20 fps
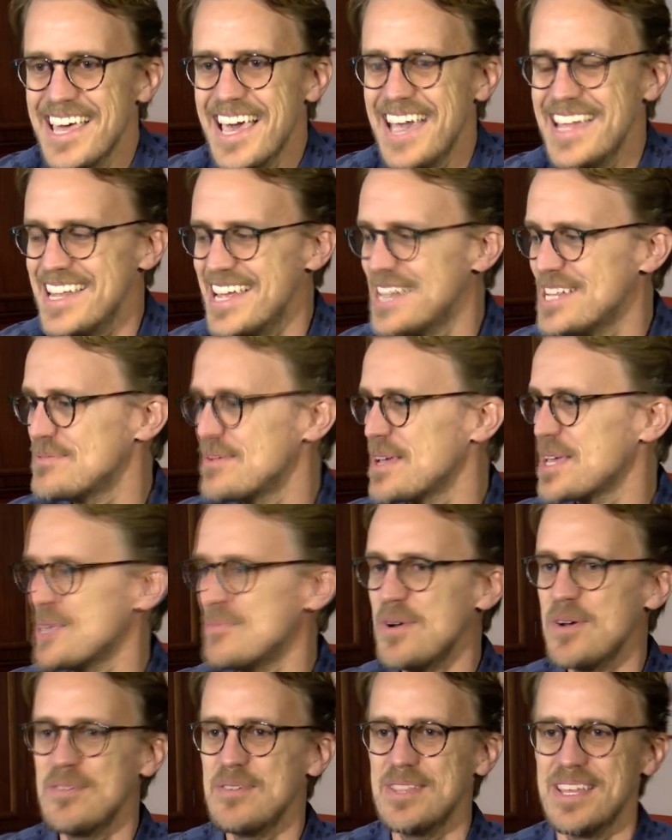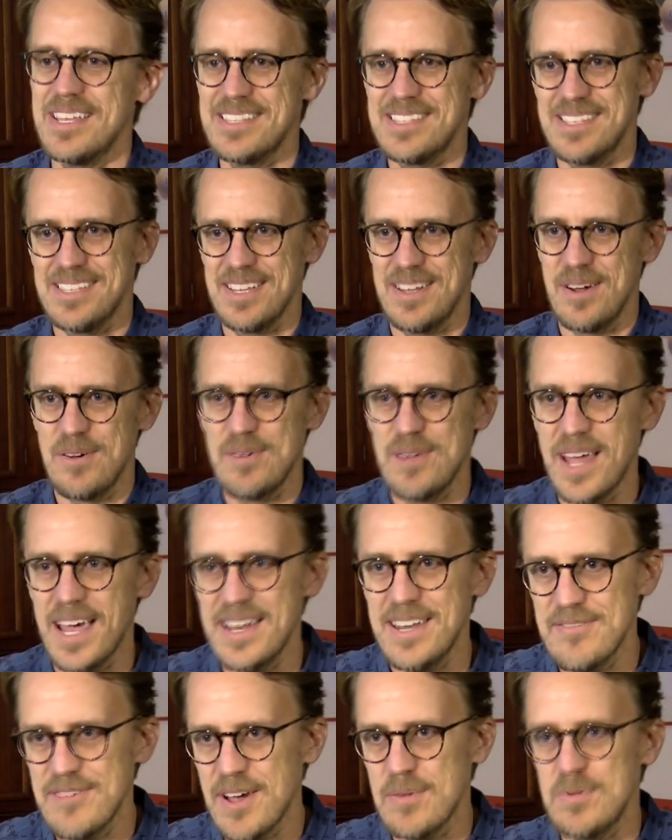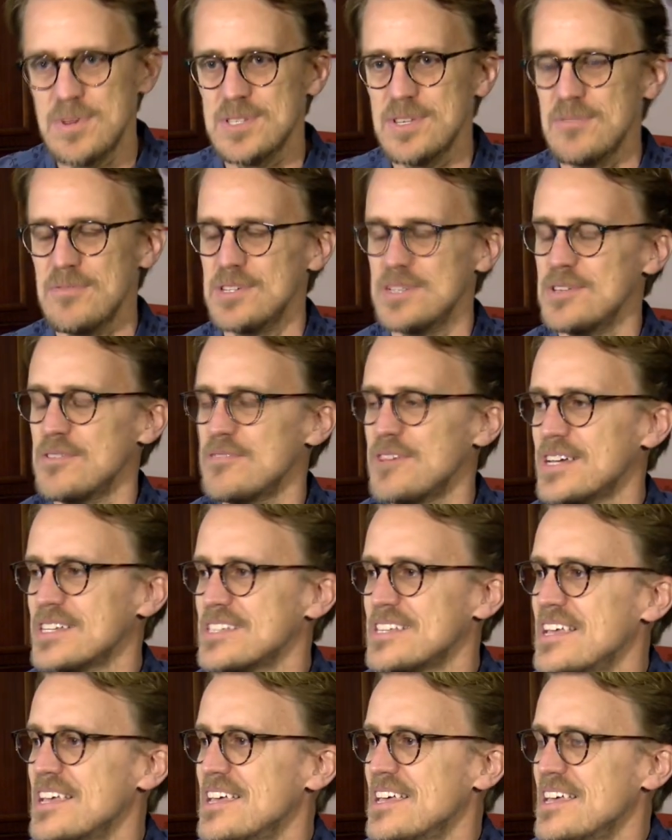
and yet he's making a movie that's, you know, 95% visual effects.